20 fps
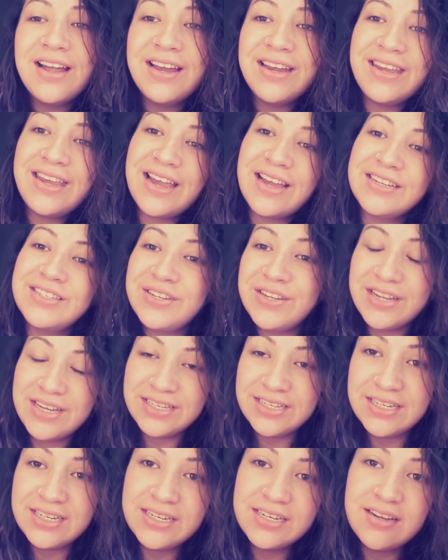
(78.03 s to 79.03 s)
yeah, so they
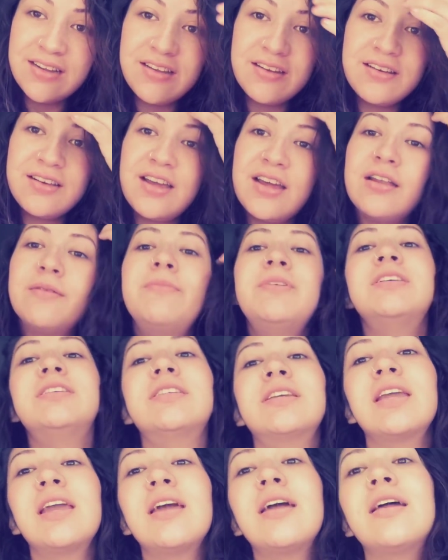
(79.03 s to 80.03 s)
did another anatomy
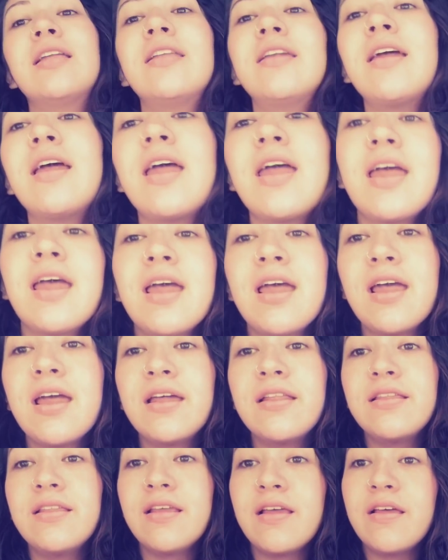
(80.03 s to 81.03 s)
scan
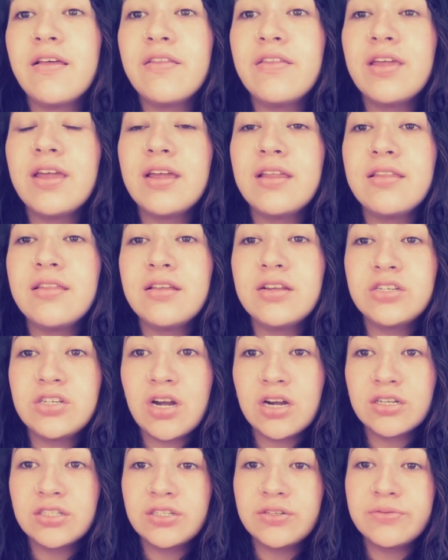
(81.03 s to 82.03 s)
and then the
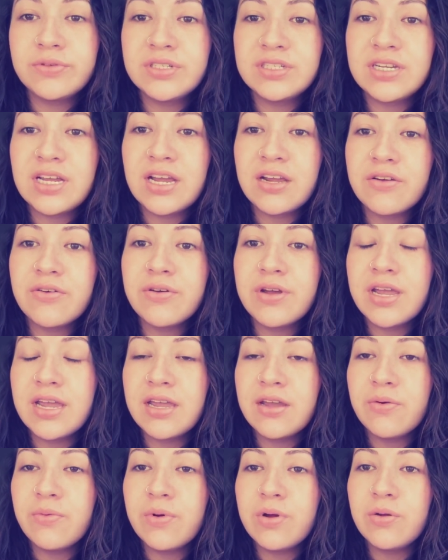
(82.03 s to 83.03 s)
doctor was like,
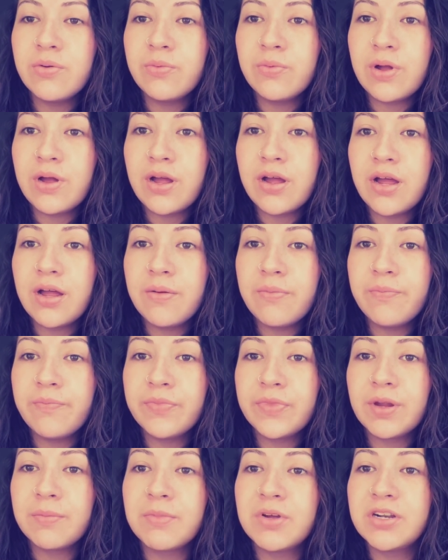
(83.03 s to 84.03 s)
okay, well,
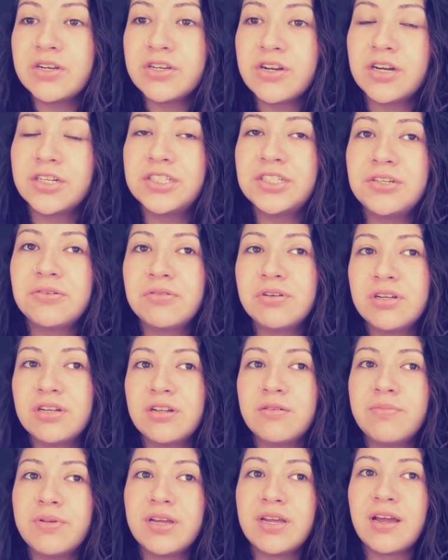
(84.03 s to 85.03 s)
I'm gonna talk to you in a
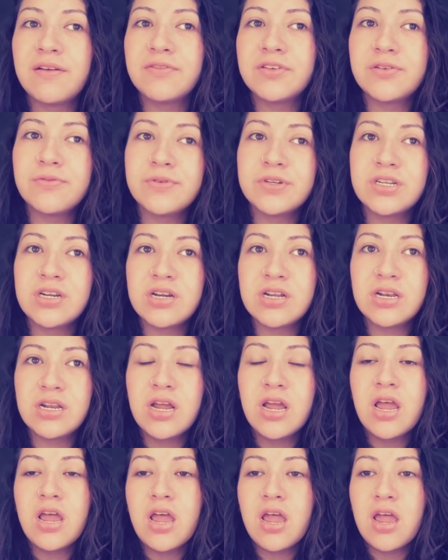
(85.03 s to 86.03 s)
little bit after we're done
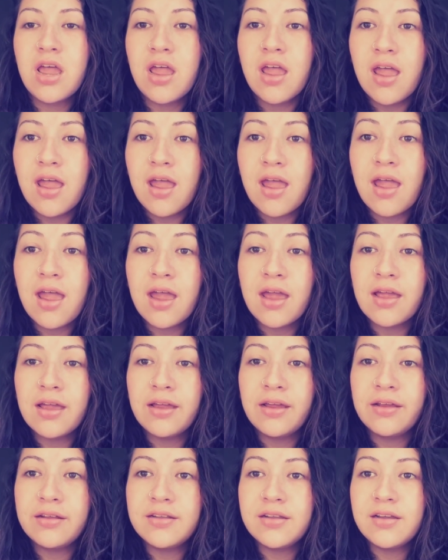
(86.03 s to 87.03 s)

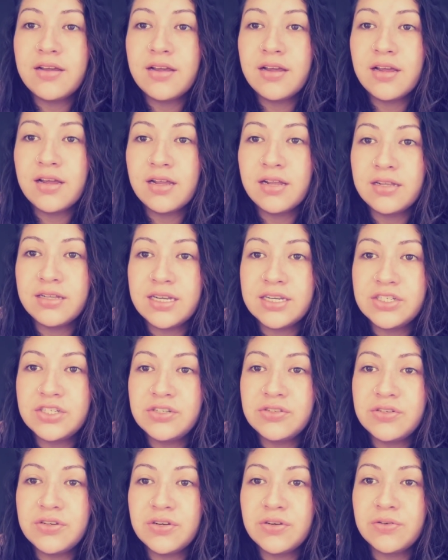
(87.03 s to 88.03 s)
and let
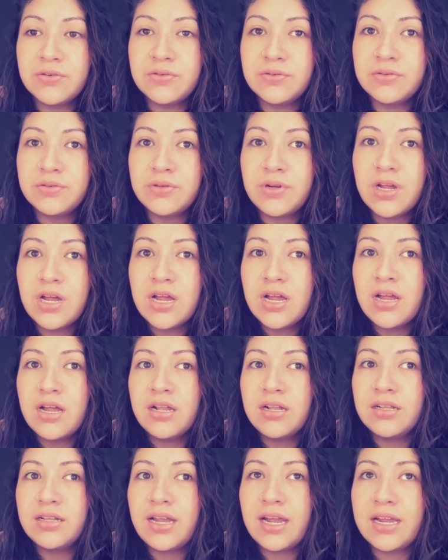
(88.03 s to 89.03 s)
you know
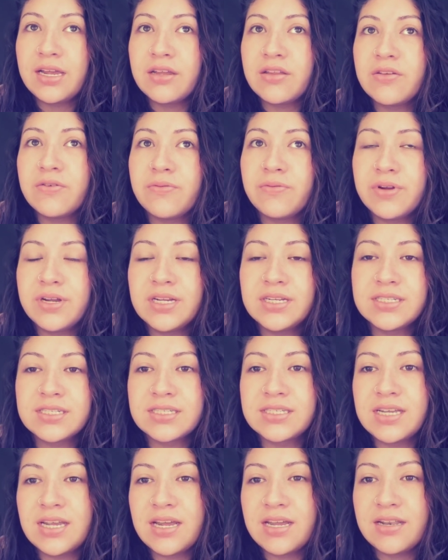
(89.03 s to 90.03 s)
like the
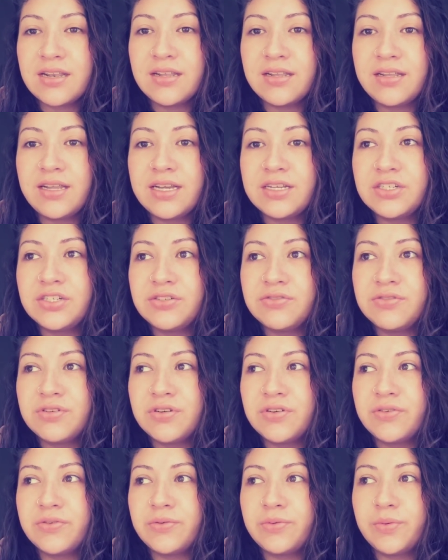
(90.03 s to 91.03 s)
risks and let you
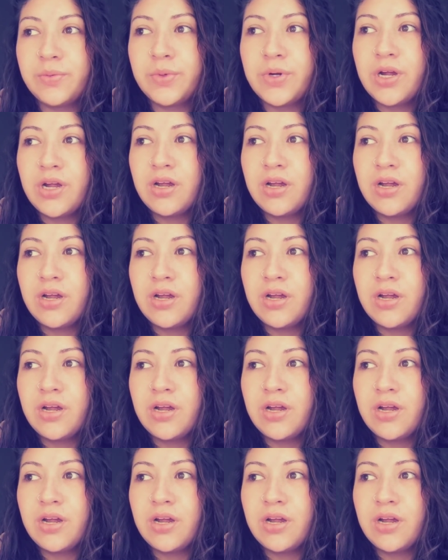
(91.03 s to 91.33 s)
know